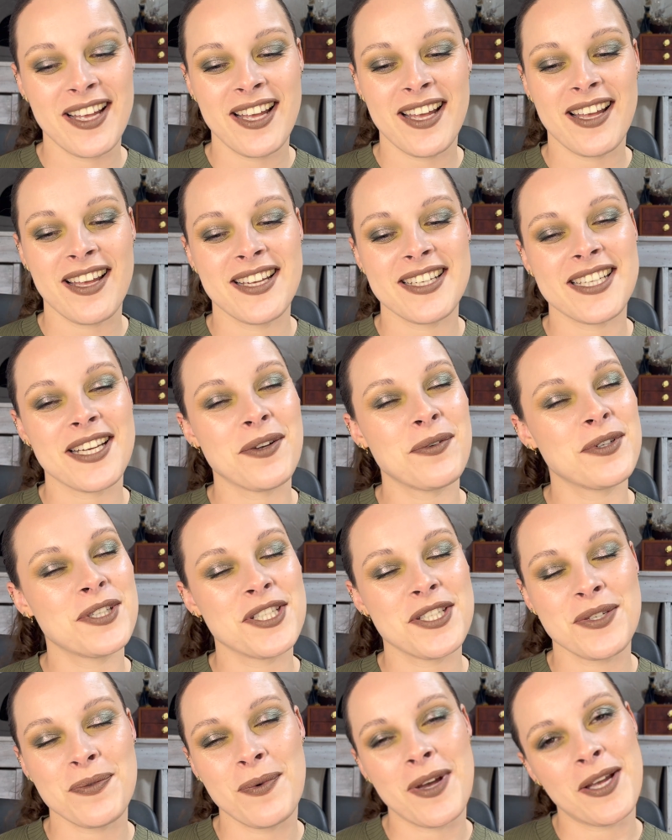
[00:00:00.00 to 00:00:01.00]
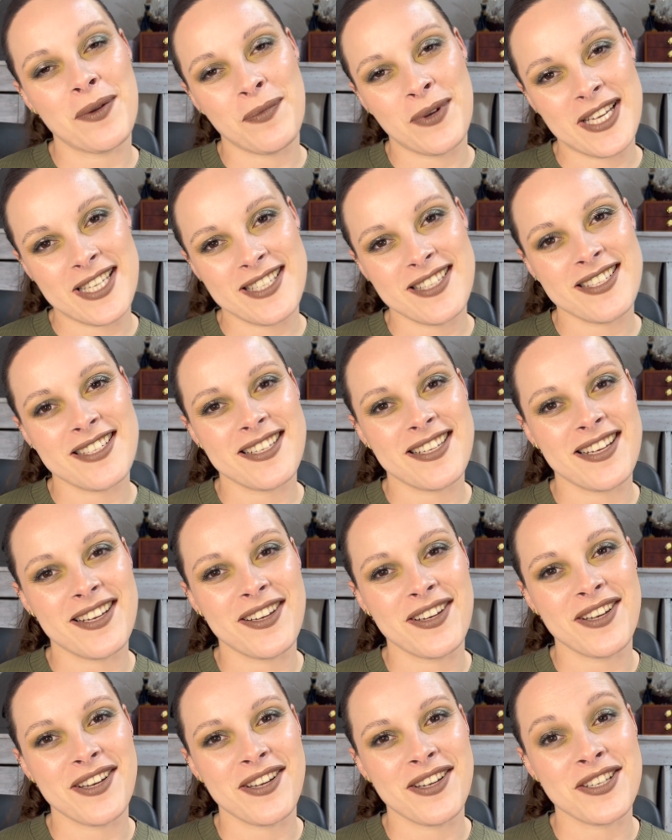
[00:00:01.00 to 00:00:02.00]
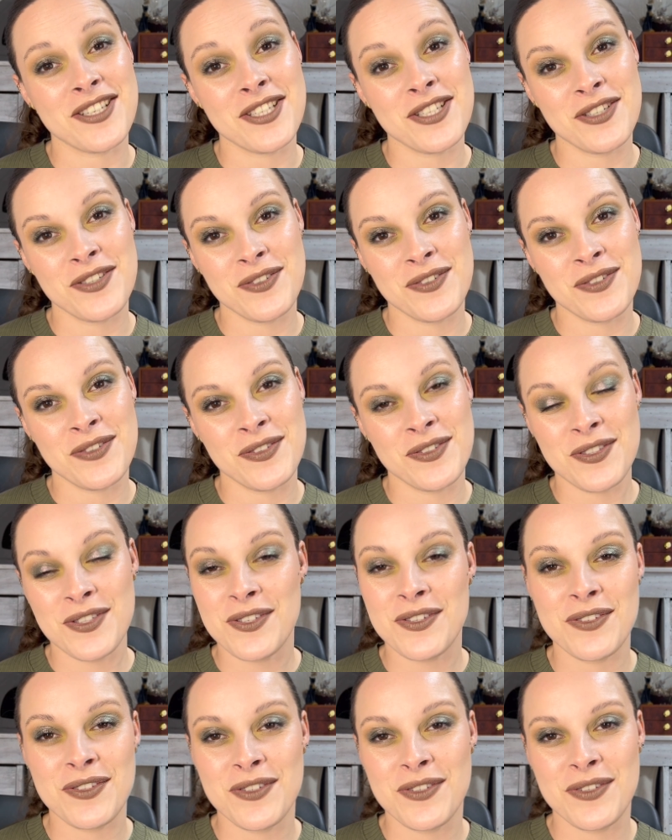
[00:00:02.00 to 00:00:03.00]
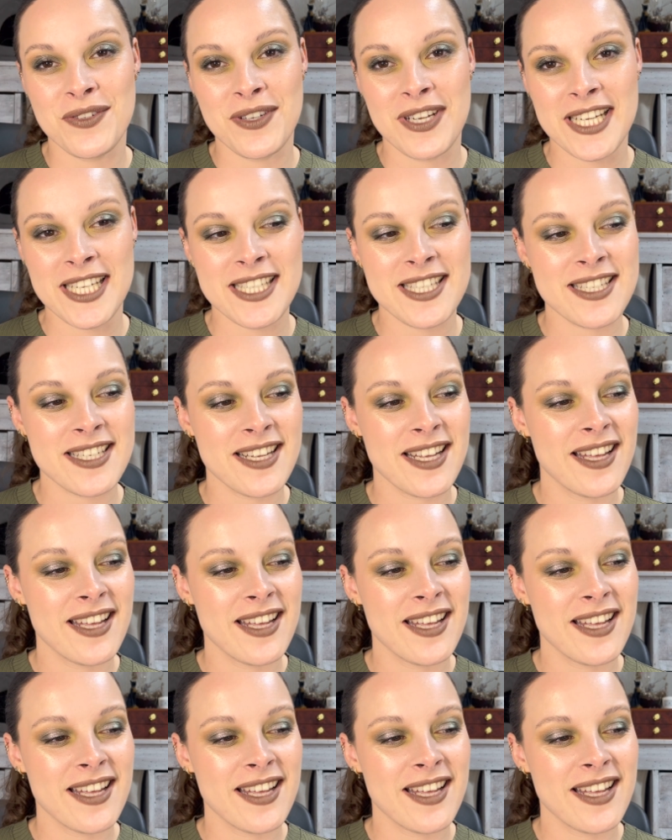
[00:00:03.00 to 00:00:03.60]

and I will do my best to do it.